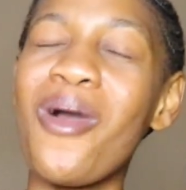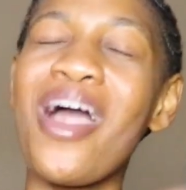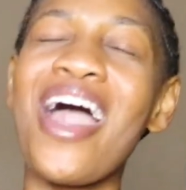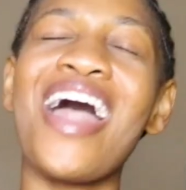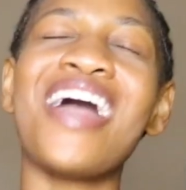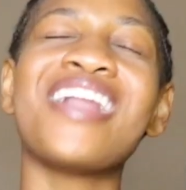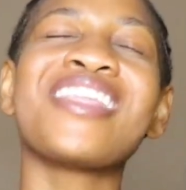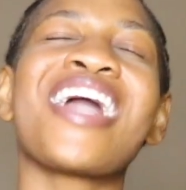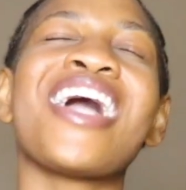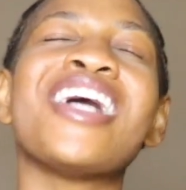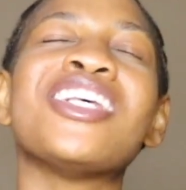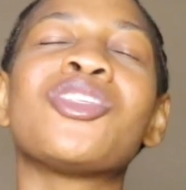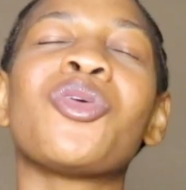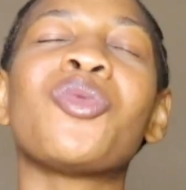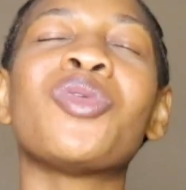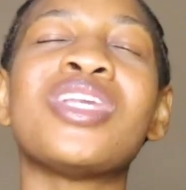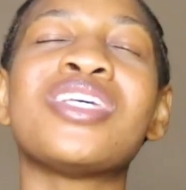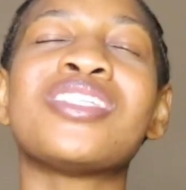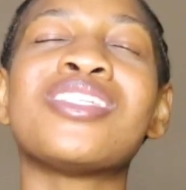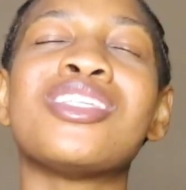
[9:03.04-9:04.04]
it
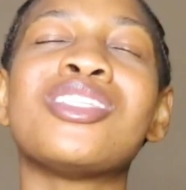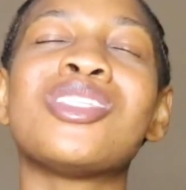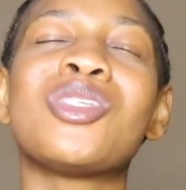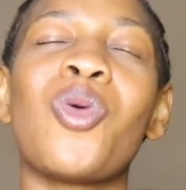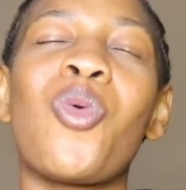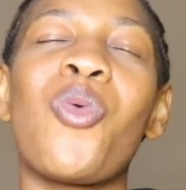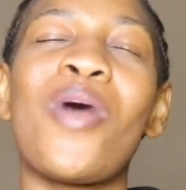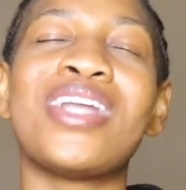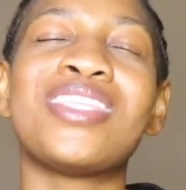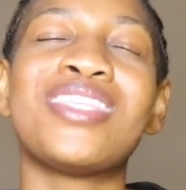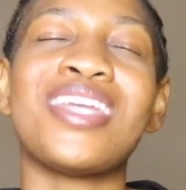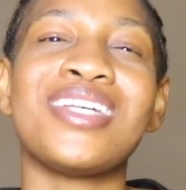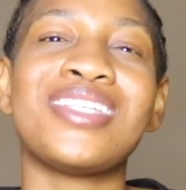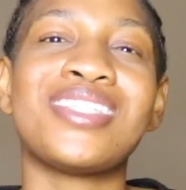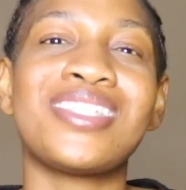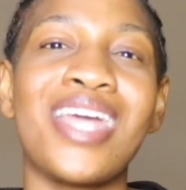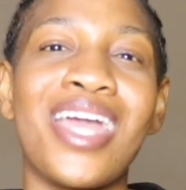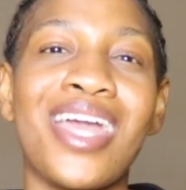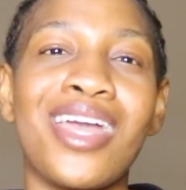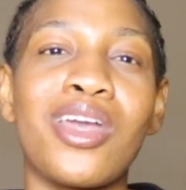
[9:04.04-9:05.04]
doesn't work
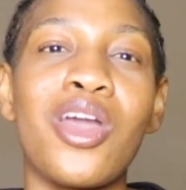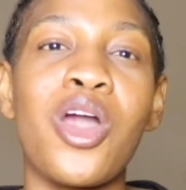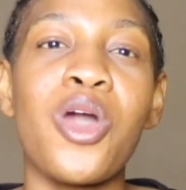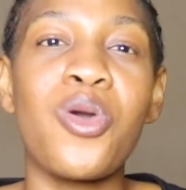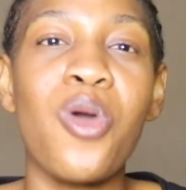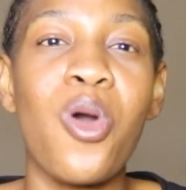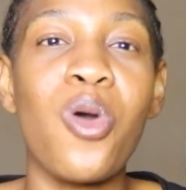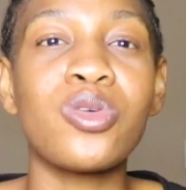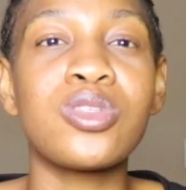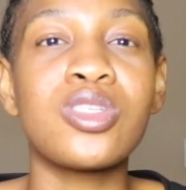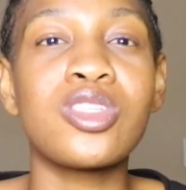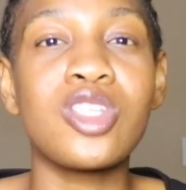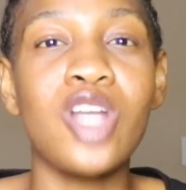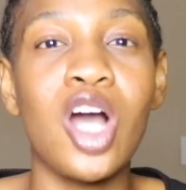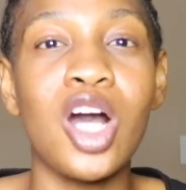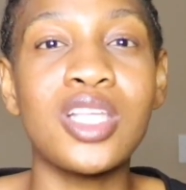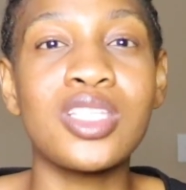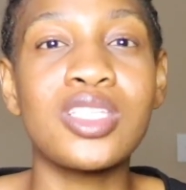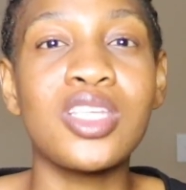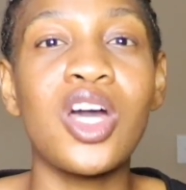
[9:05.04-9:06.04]
badly with this
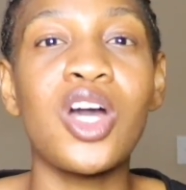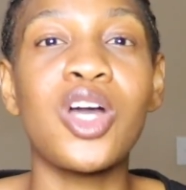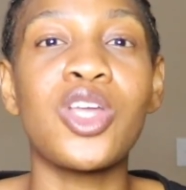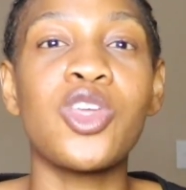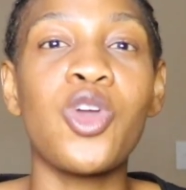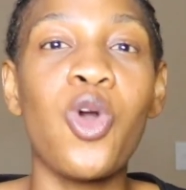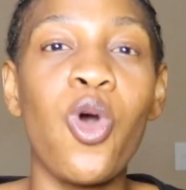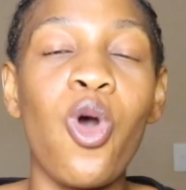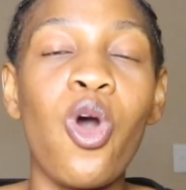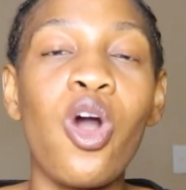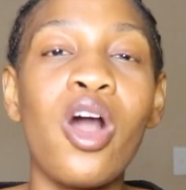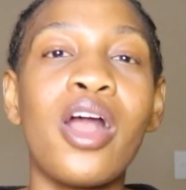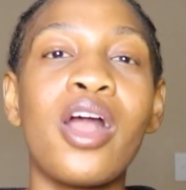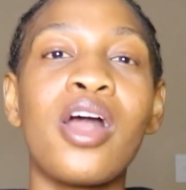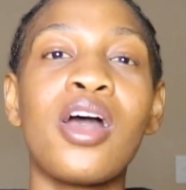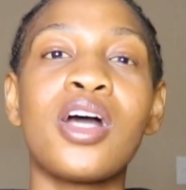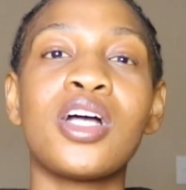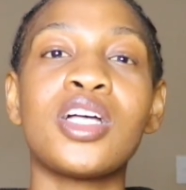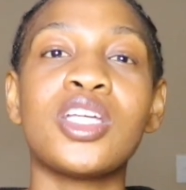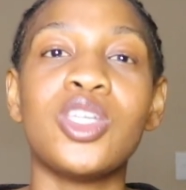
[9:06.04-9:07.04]
camera. But
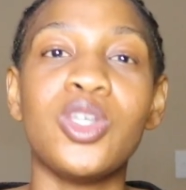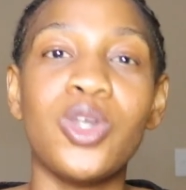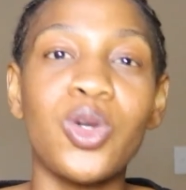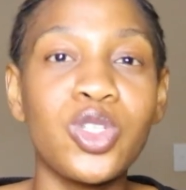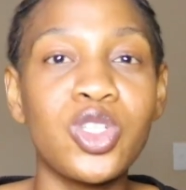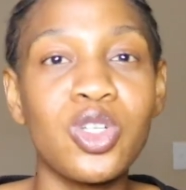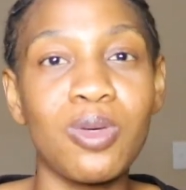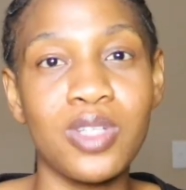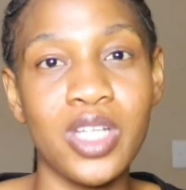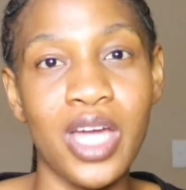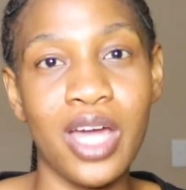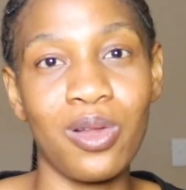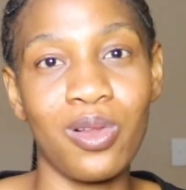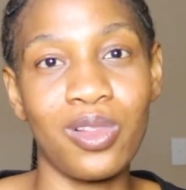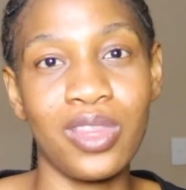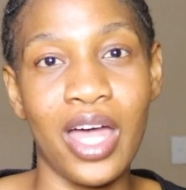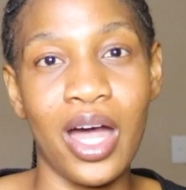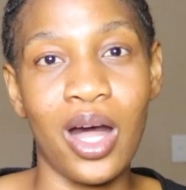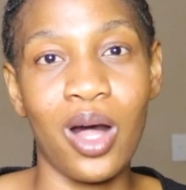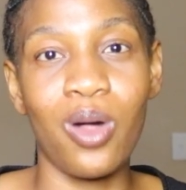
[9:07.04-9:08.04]
I was so excited to
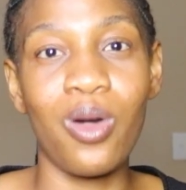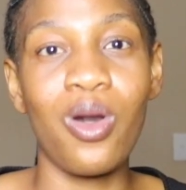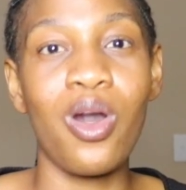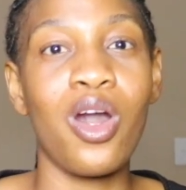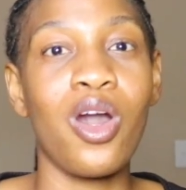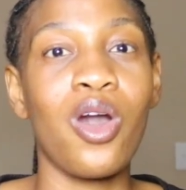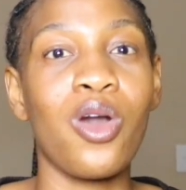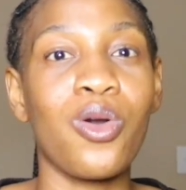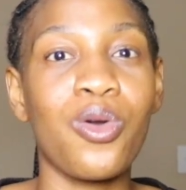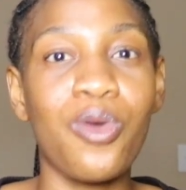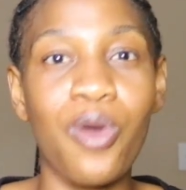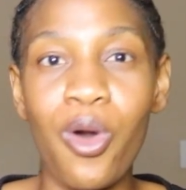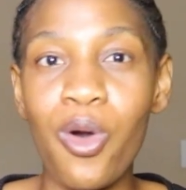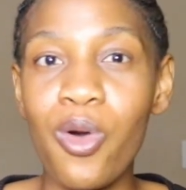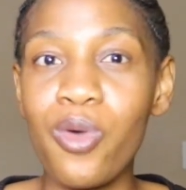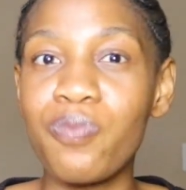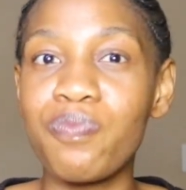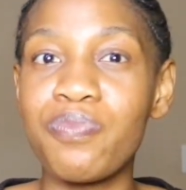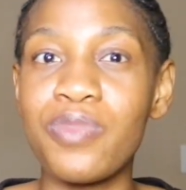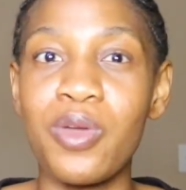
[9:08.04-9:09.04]
tell you more about
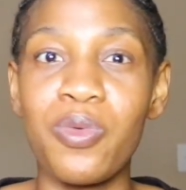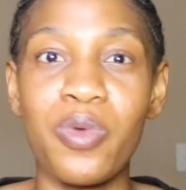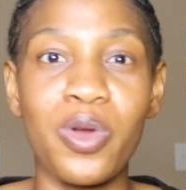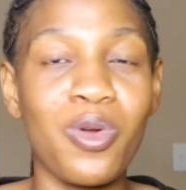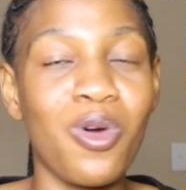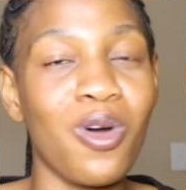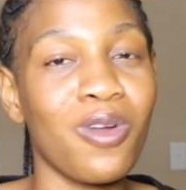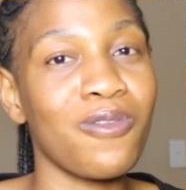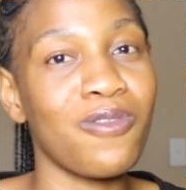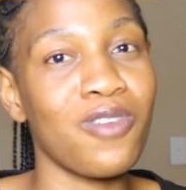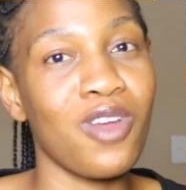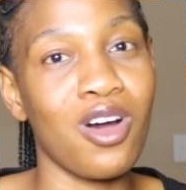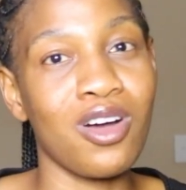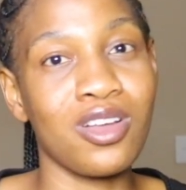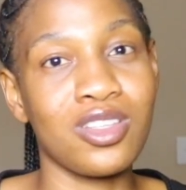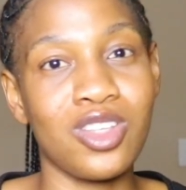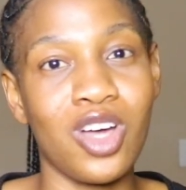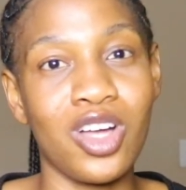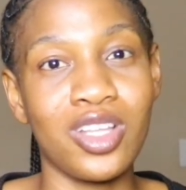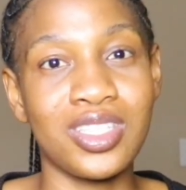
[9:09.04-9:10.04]
this. But
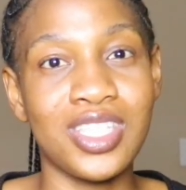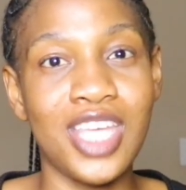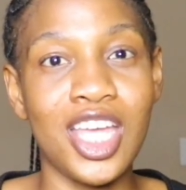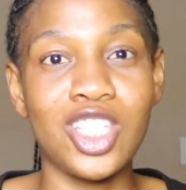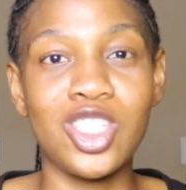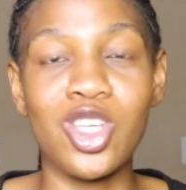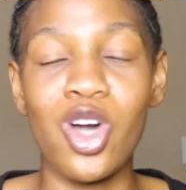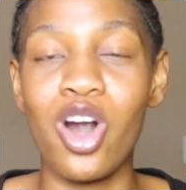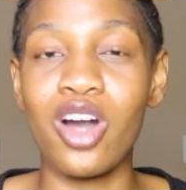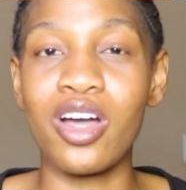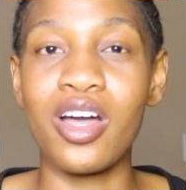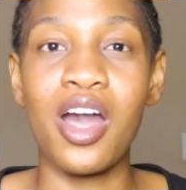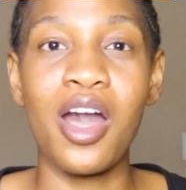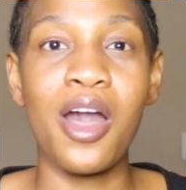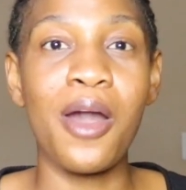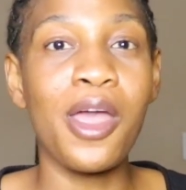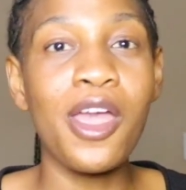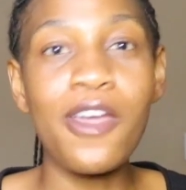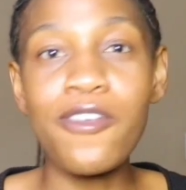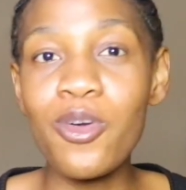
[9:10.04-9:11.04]
I'm just encouraging you
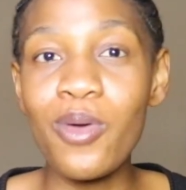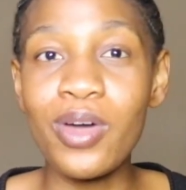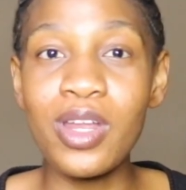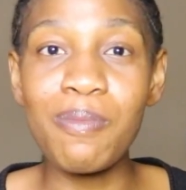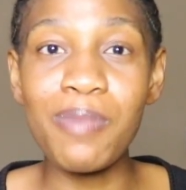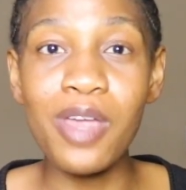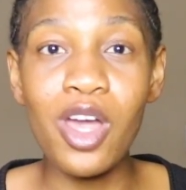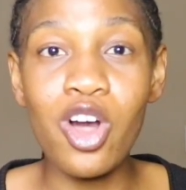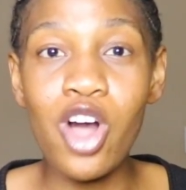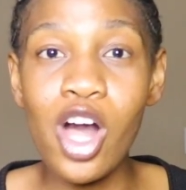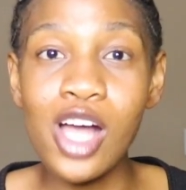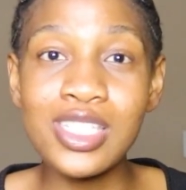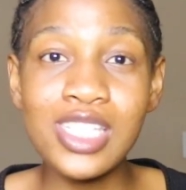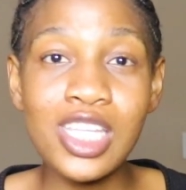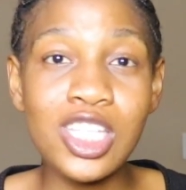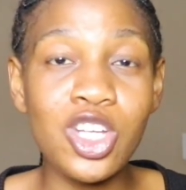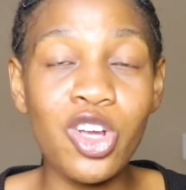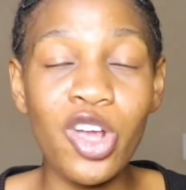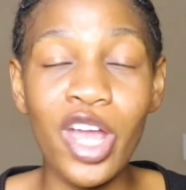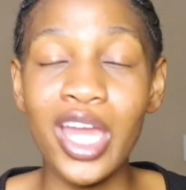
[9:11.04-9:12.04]
to get this vlogging
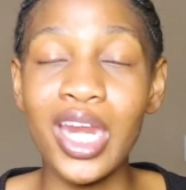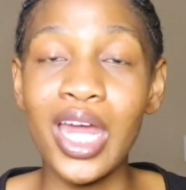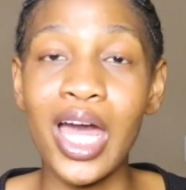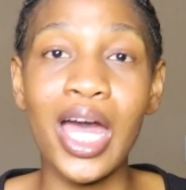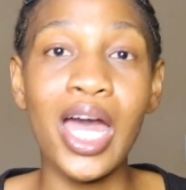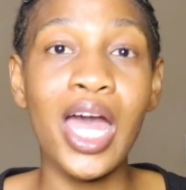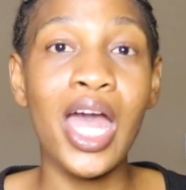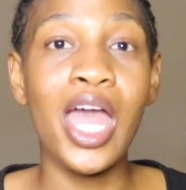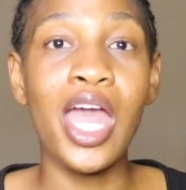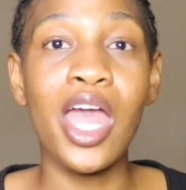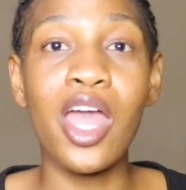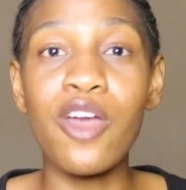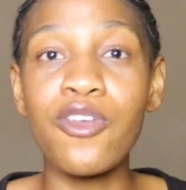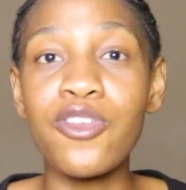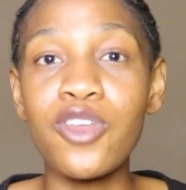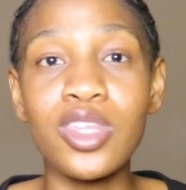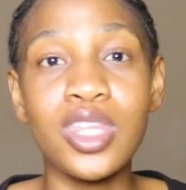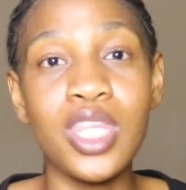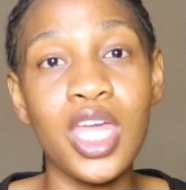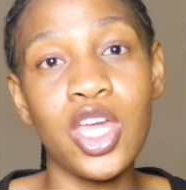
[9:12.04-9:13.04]
kit. It's very
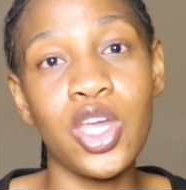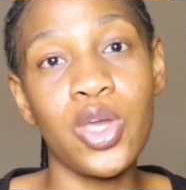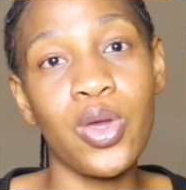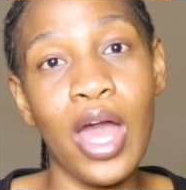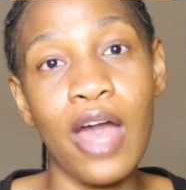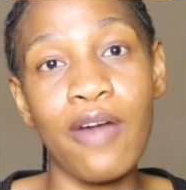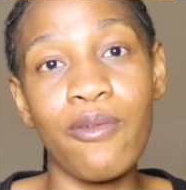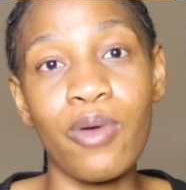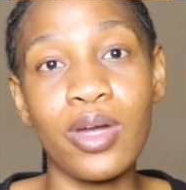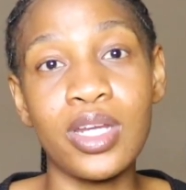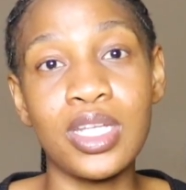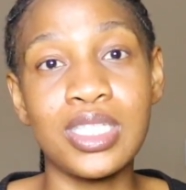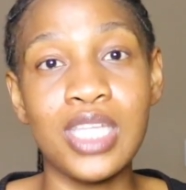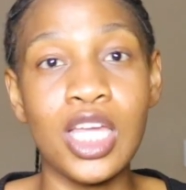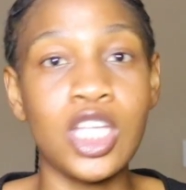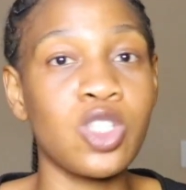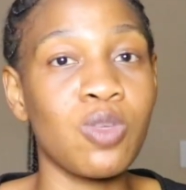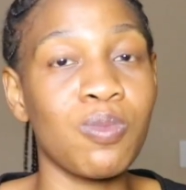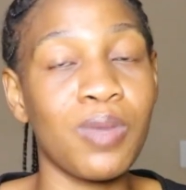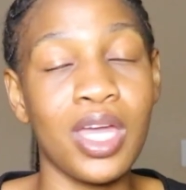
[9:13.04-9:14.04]
affordable and I like
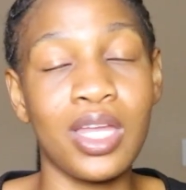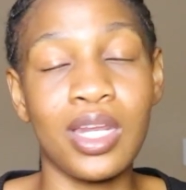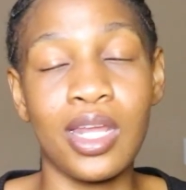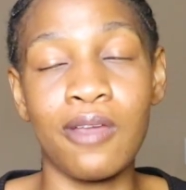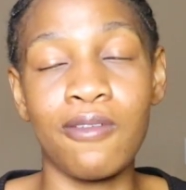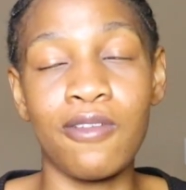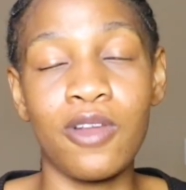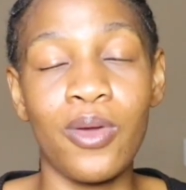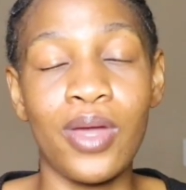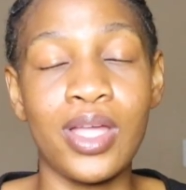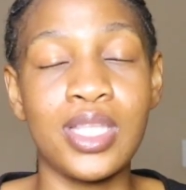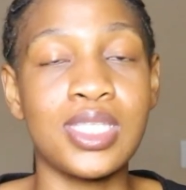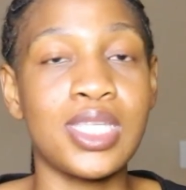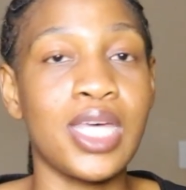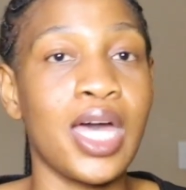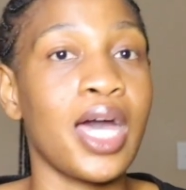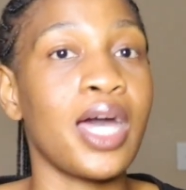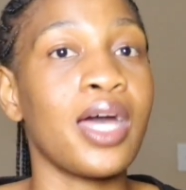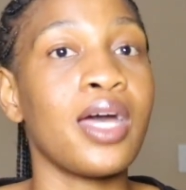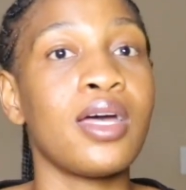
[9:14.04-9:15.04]
it very
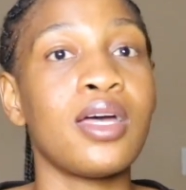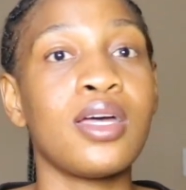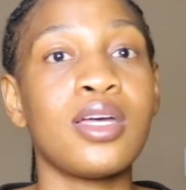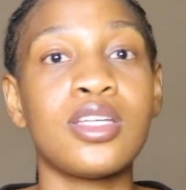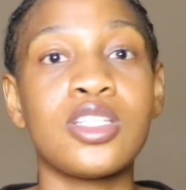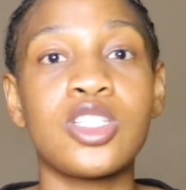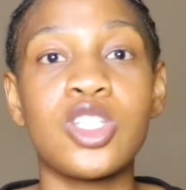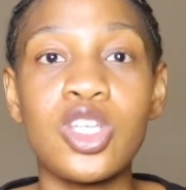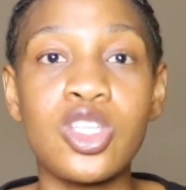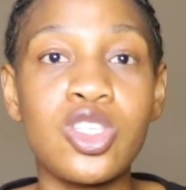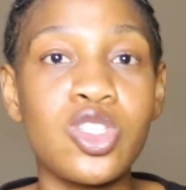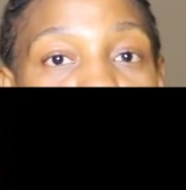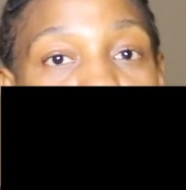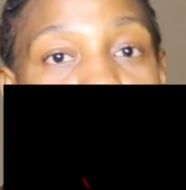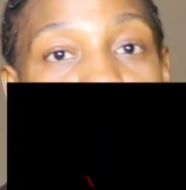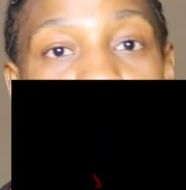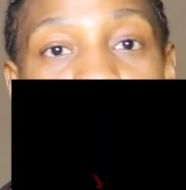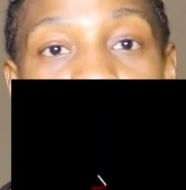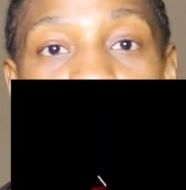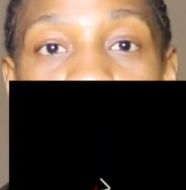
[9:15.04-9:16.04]
much.
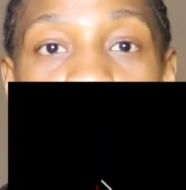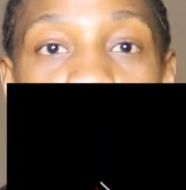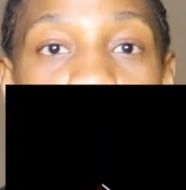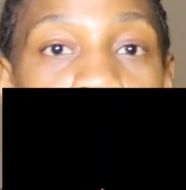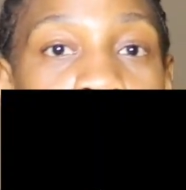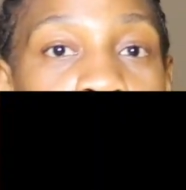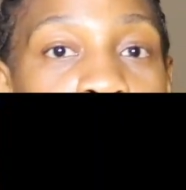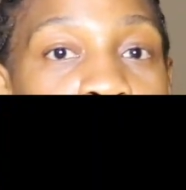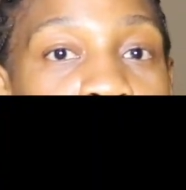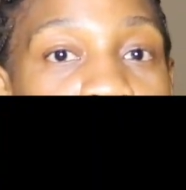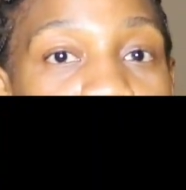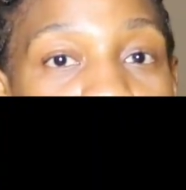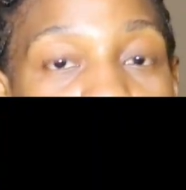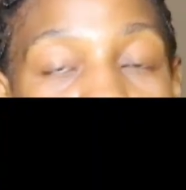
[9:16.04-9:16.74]
And yeah, please like,